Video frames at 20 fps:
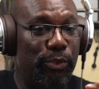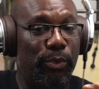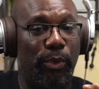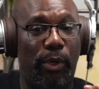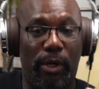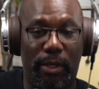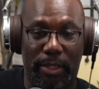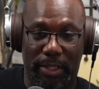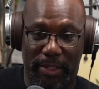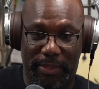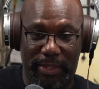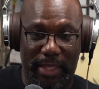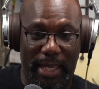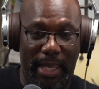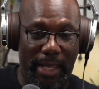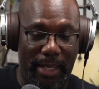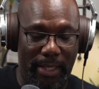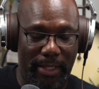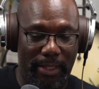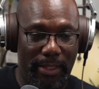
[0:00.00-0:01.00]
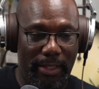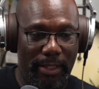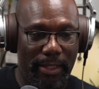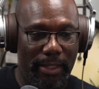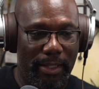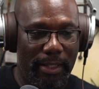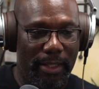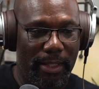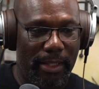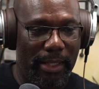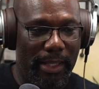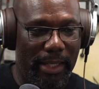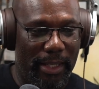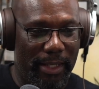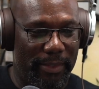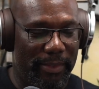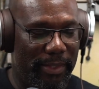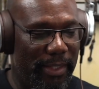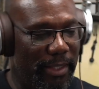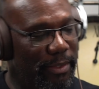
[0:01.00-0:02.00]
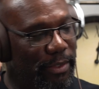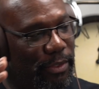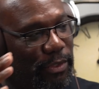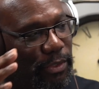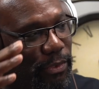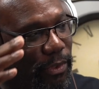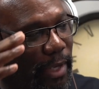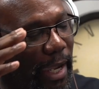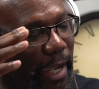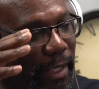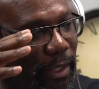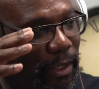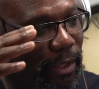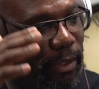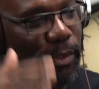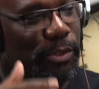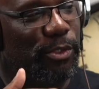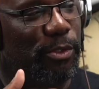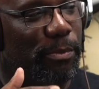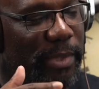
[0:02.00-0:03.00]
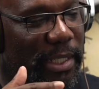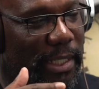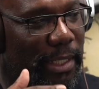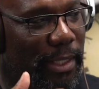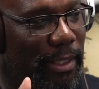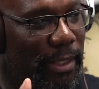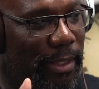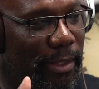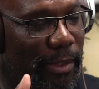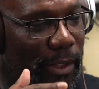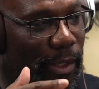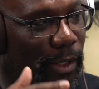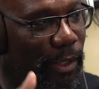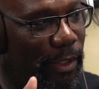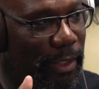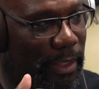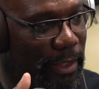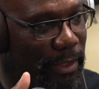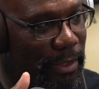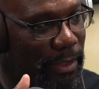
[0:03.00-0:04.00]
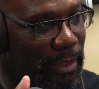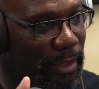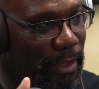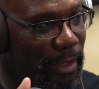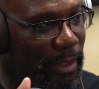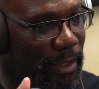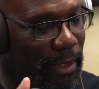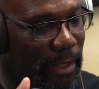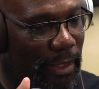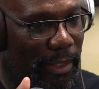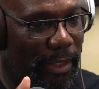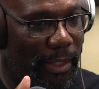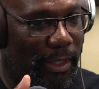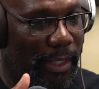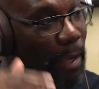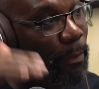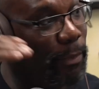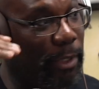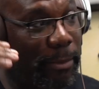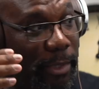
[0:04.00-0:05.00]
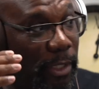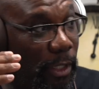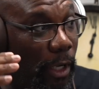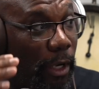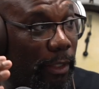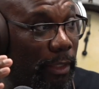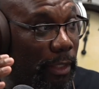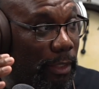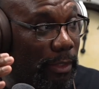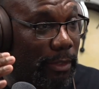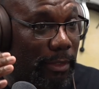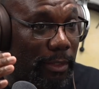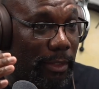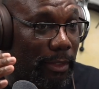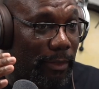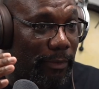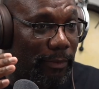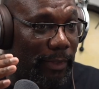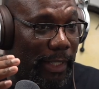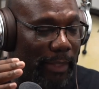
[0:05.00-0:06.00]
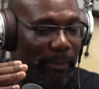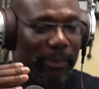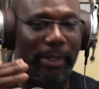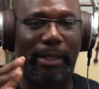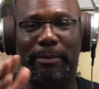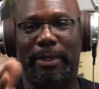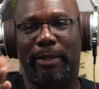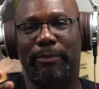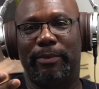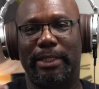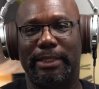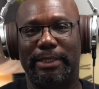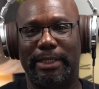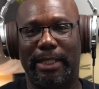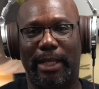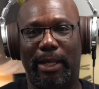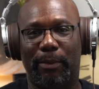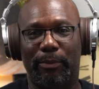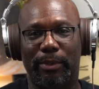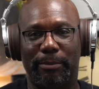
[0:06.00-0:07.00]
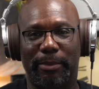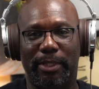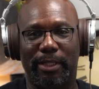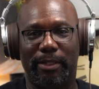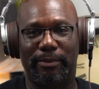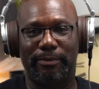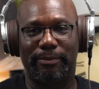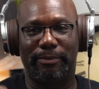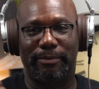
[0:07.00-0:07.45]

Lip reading: do all of that, and then to try to also be an artist. And I want to be an artist, right? Well, I'm not really saying I want to be like